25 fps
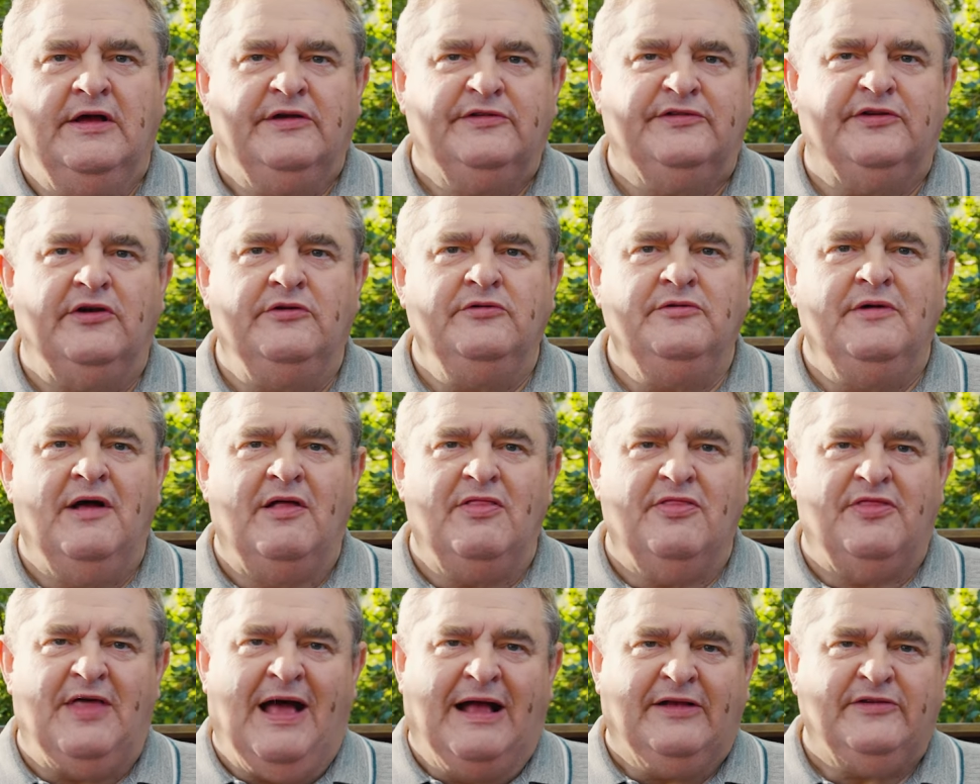So
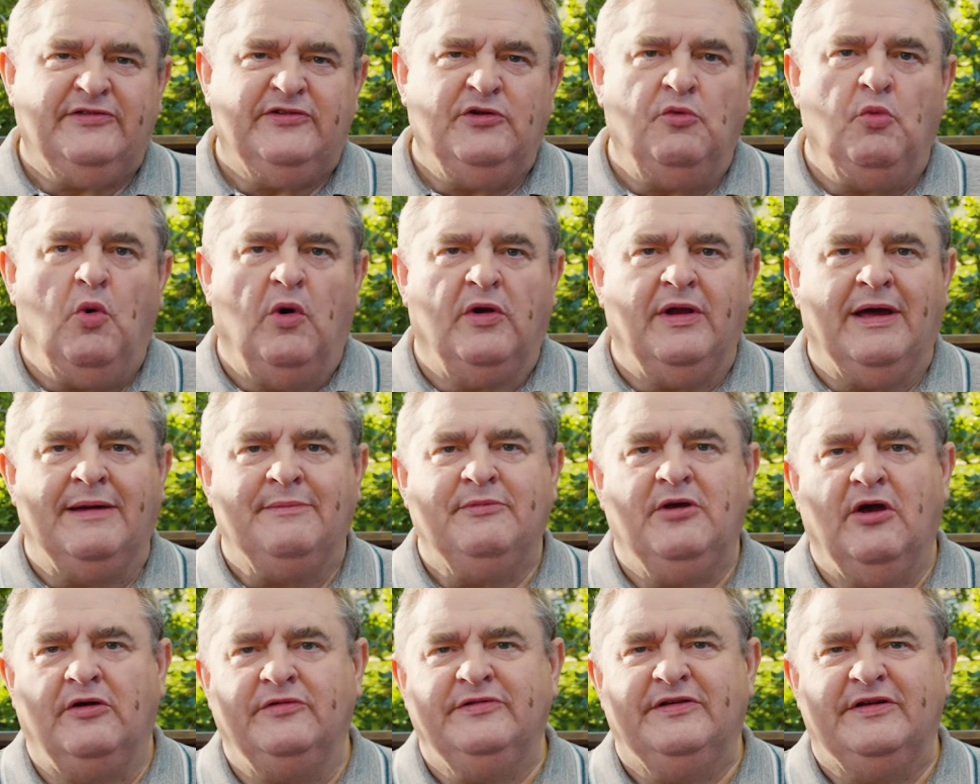that's the one
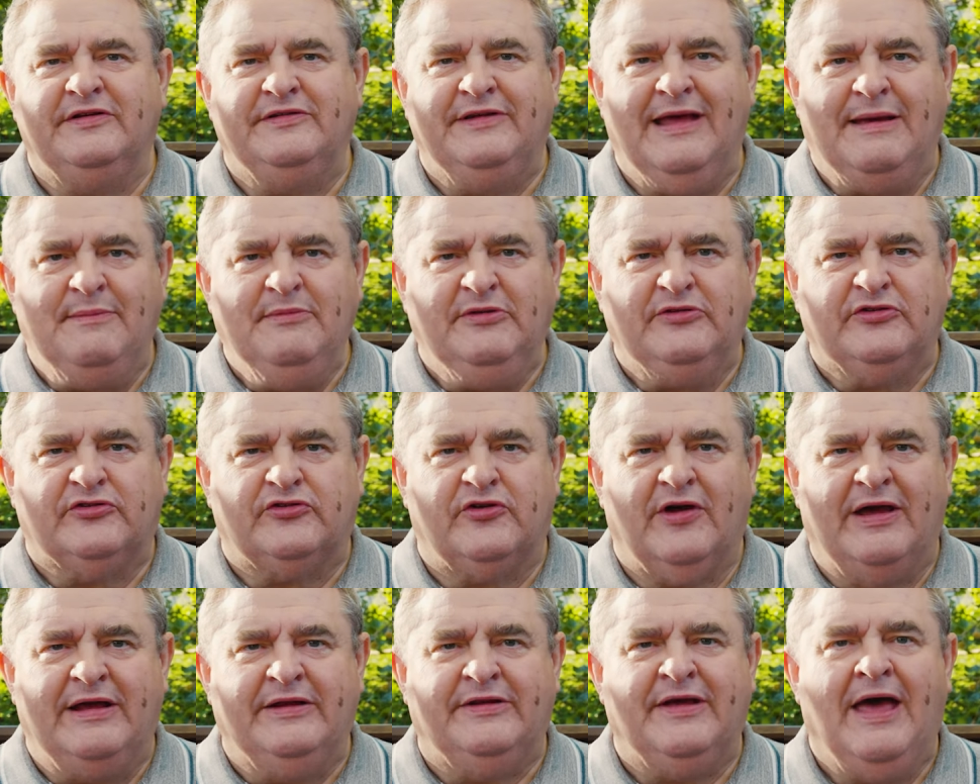I'm going to
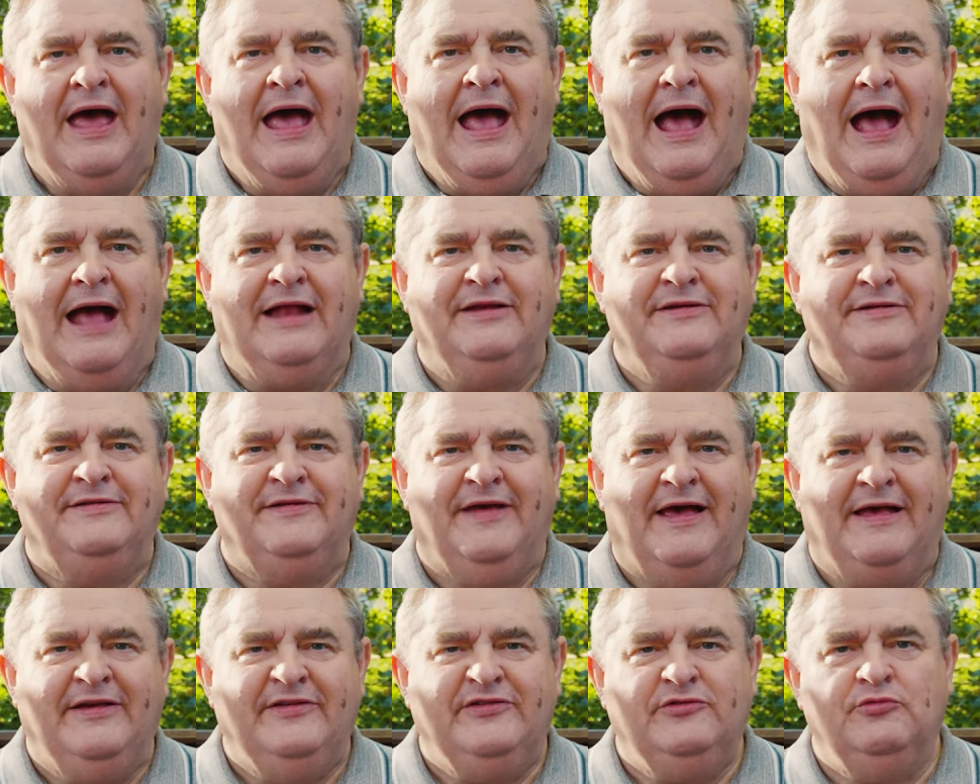demonstrate and
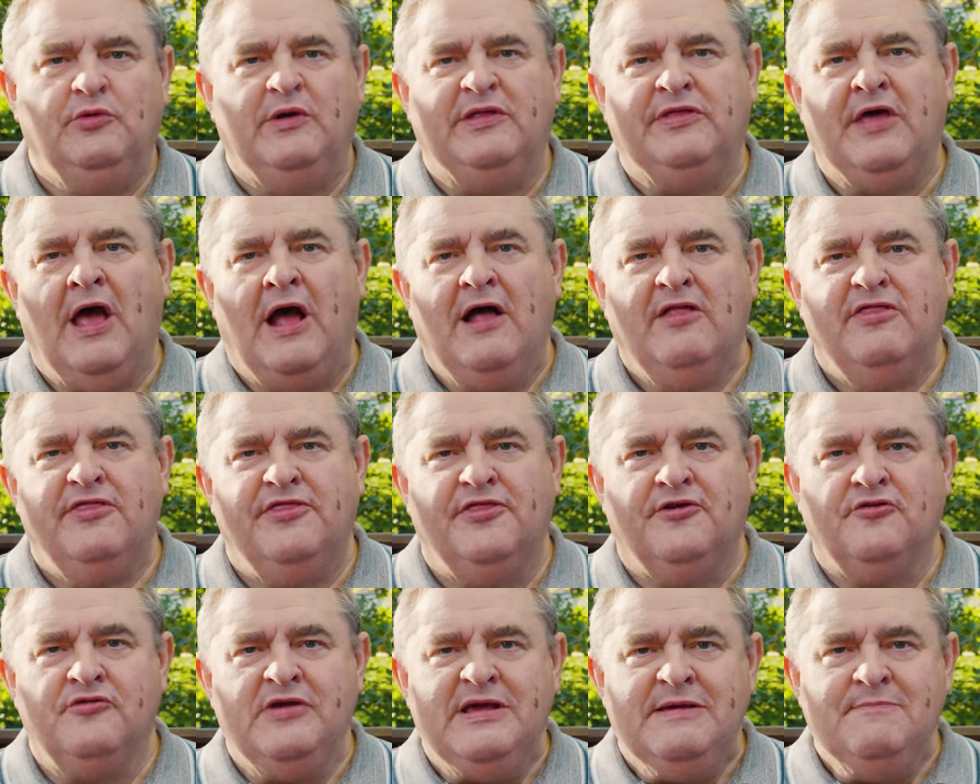test with
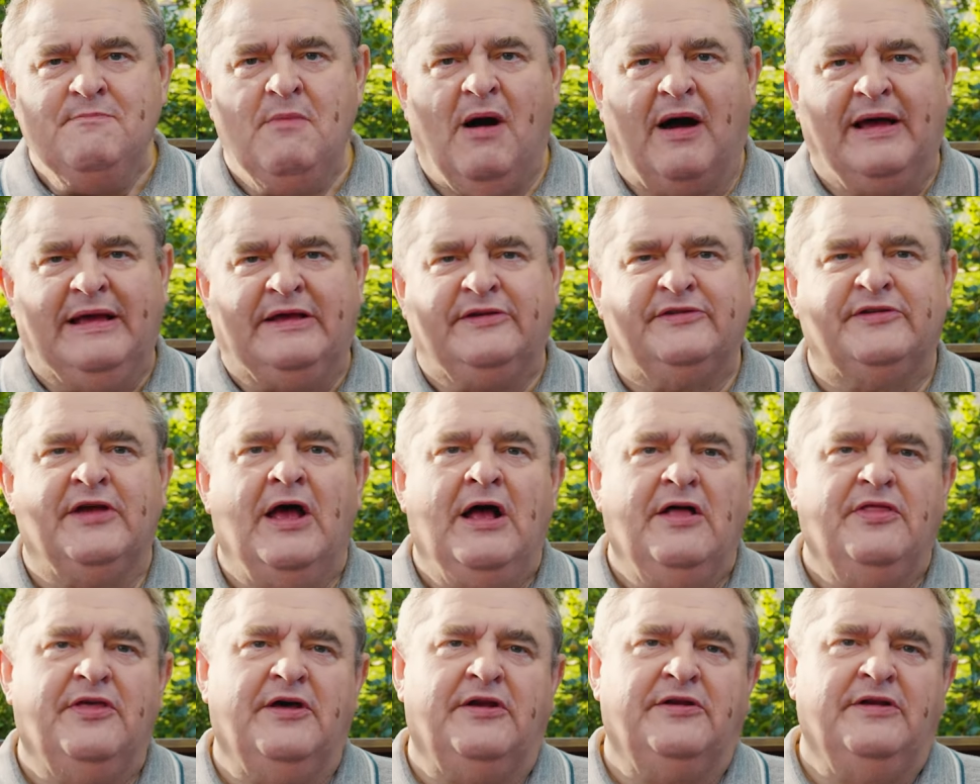three mics
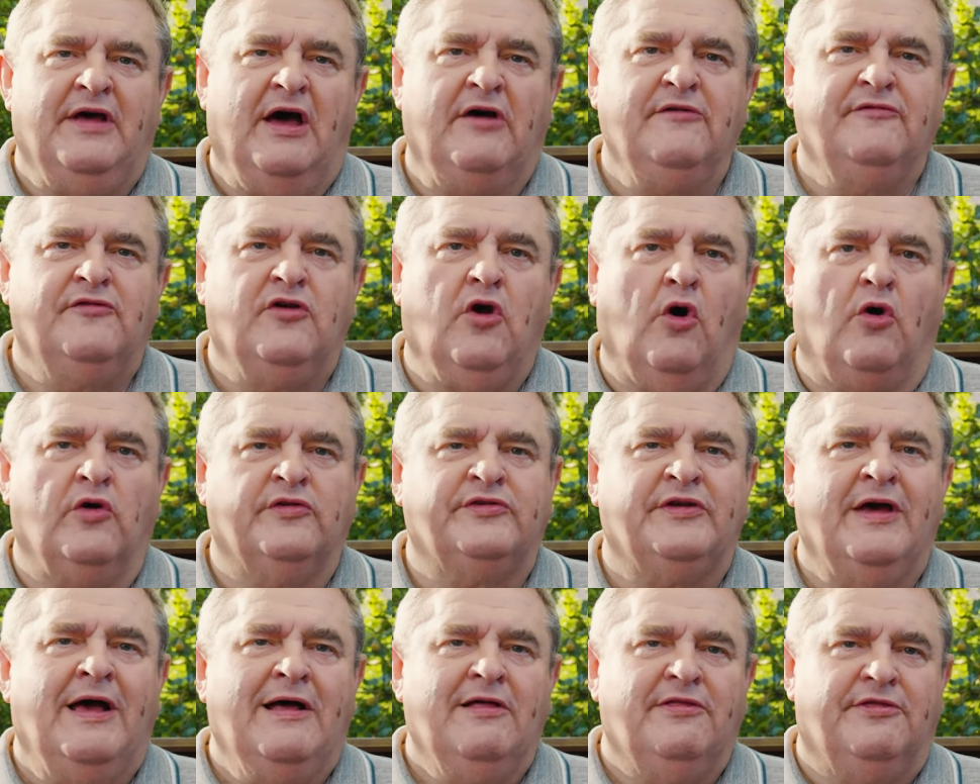that have
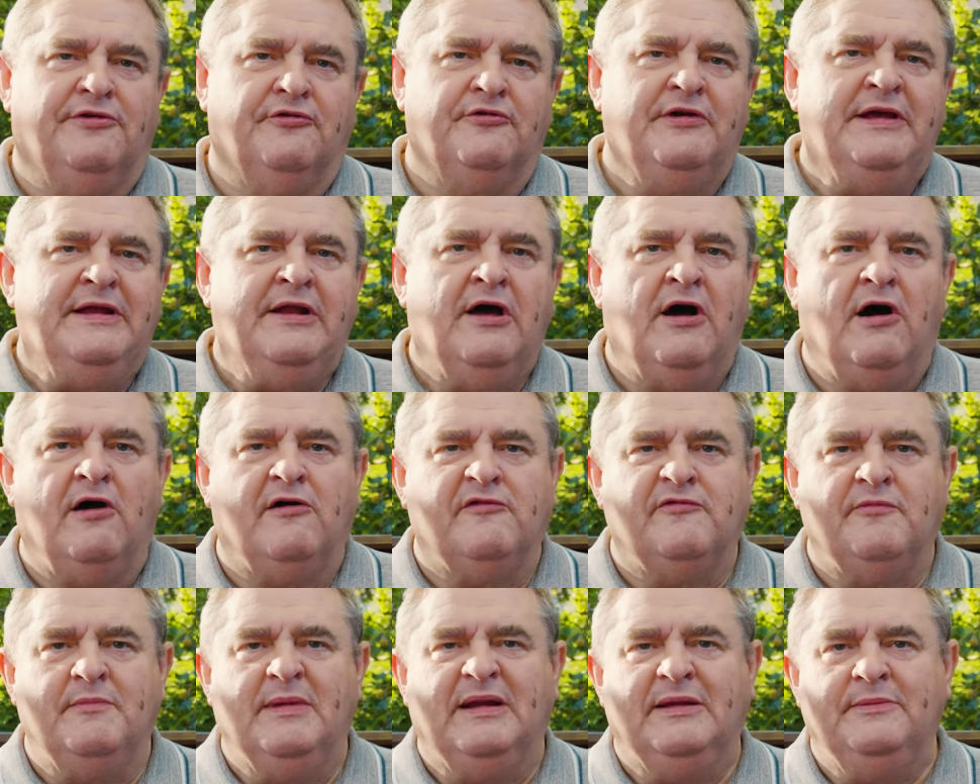got three and a
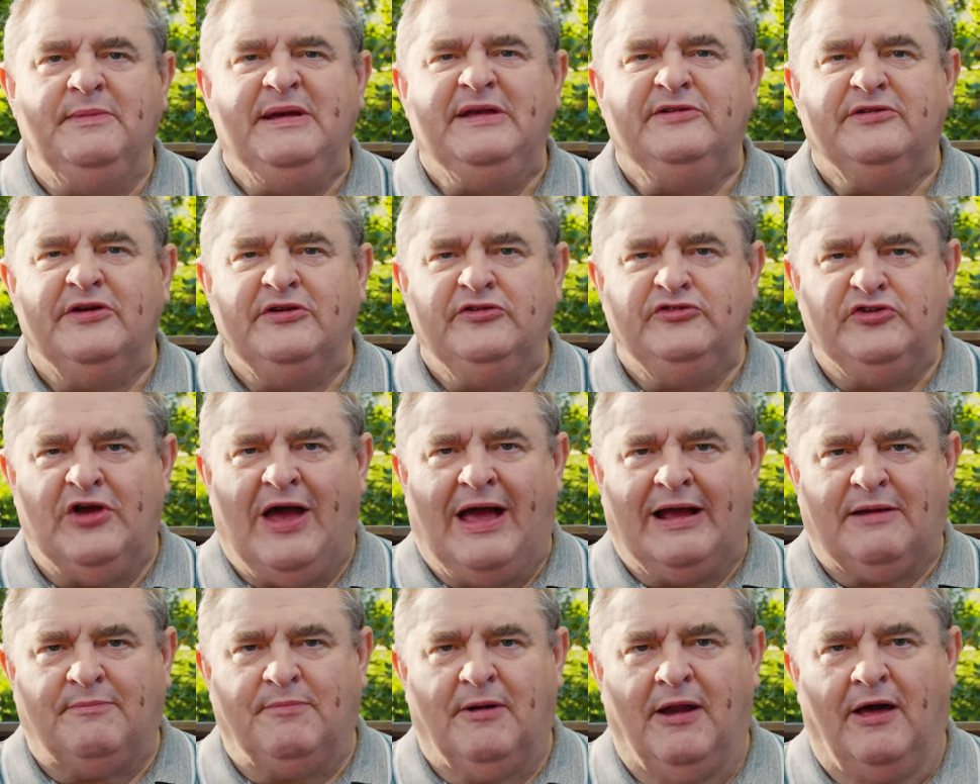half millimeter
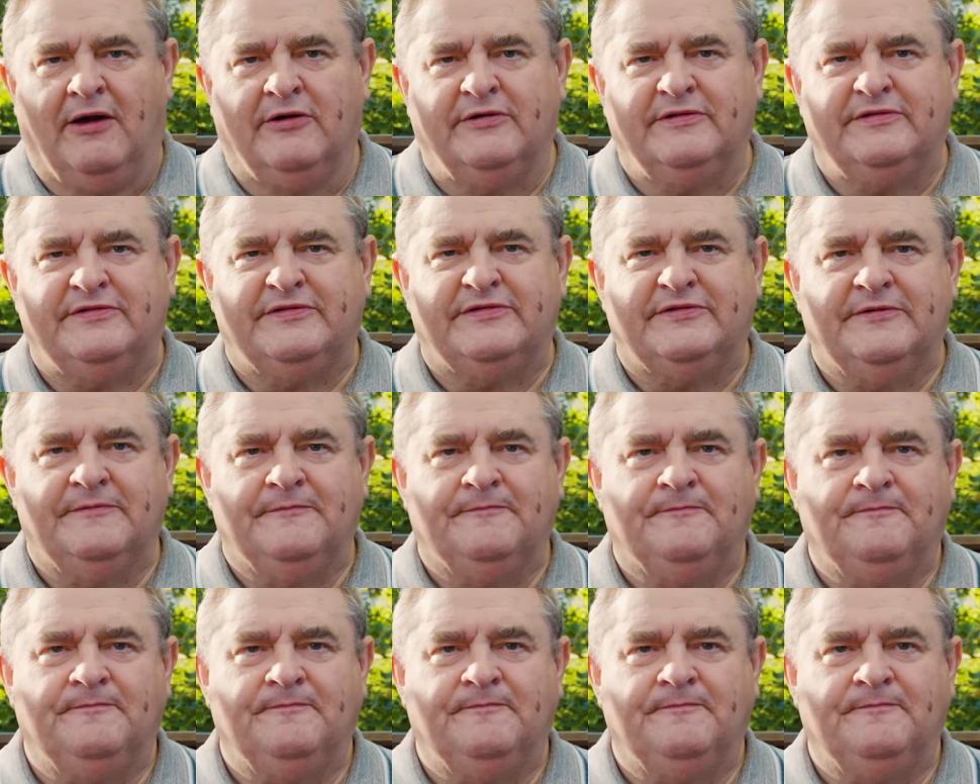jack plugs.